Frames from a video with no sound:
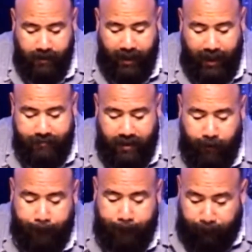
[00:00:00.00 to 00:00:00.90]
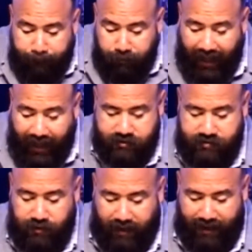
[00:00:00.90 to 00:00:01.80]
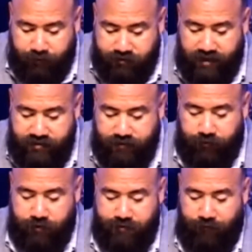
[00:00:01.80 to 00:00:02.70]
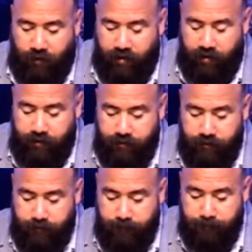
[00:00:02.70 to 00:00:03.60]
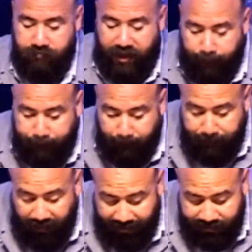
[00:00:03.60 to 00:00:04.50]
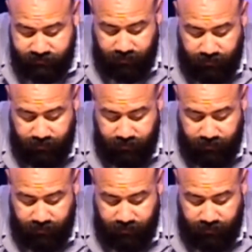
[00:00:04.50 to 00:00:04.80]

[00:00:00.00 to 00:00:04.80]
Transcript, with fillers: and they are perplexed, the Bible says in verse 4. They are perplexed.